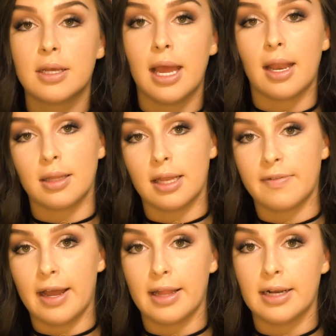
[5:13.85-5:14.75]
And a lot of
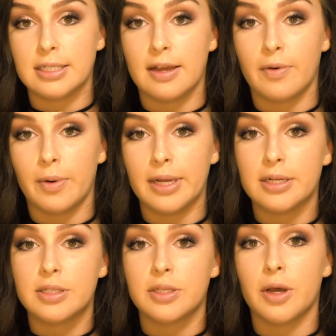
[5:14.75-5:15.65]
eyeliners have oil.
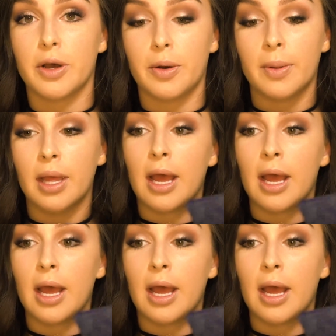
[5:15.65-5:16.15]
So